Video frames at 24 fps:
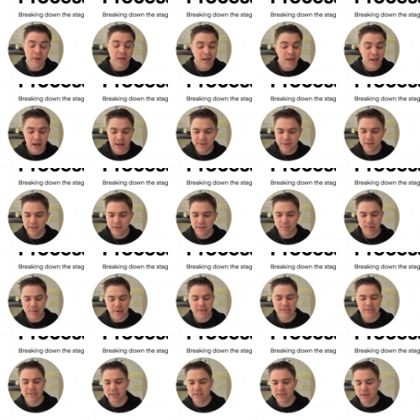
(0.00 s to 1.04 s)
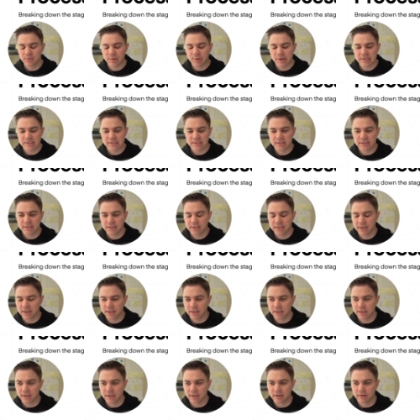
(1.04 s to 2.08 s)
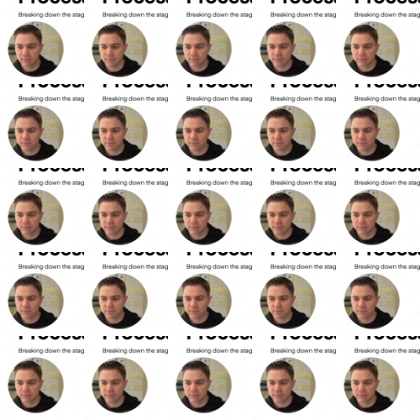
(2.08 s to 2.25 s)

I think the best the best uh,